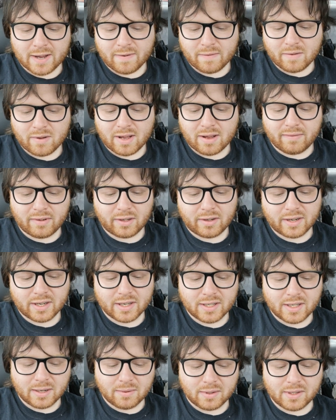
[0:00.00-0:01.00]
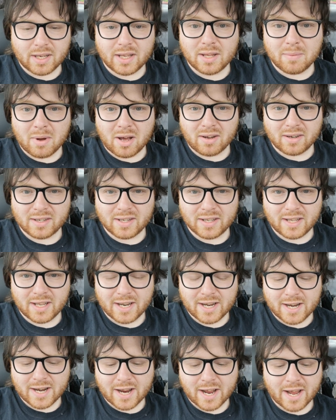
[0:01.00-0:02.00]
we'll have a look and see what's in the box, and
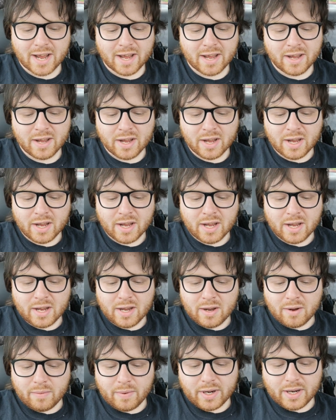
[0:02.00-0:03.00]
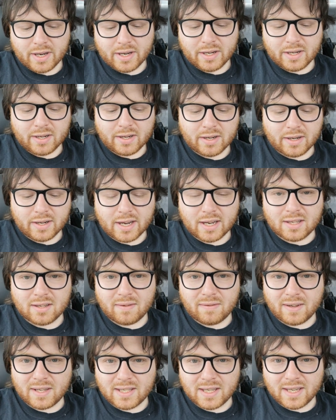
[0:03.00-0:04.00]
then we can get to
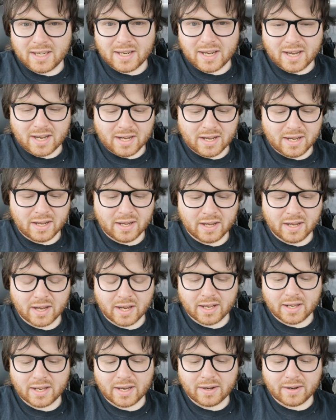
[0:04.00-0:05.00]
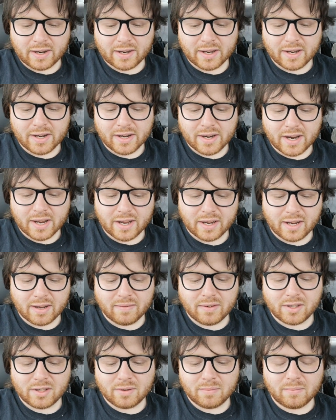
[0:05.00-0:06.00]
fitting it, and then I can give
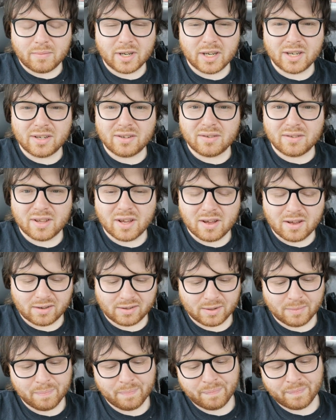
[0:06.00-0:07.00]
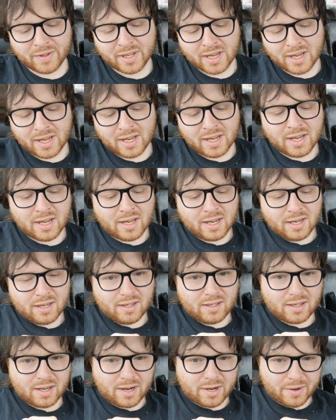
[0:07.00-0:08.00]
you some initial thoughts.
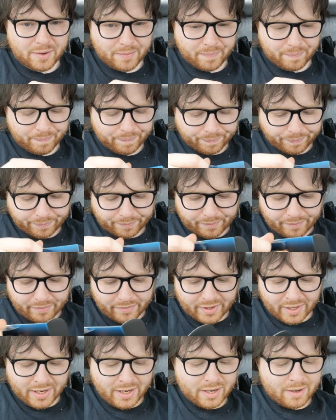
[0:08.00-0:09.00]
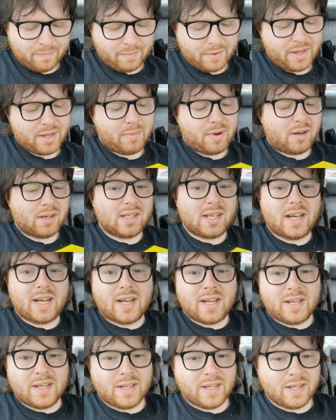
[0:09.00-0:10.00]
So in the box
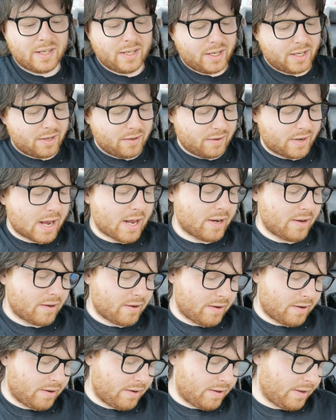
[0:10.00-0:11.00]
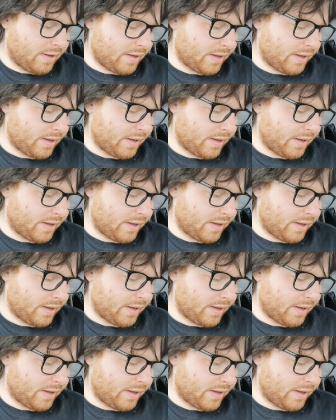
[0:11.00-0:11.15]
here you do get your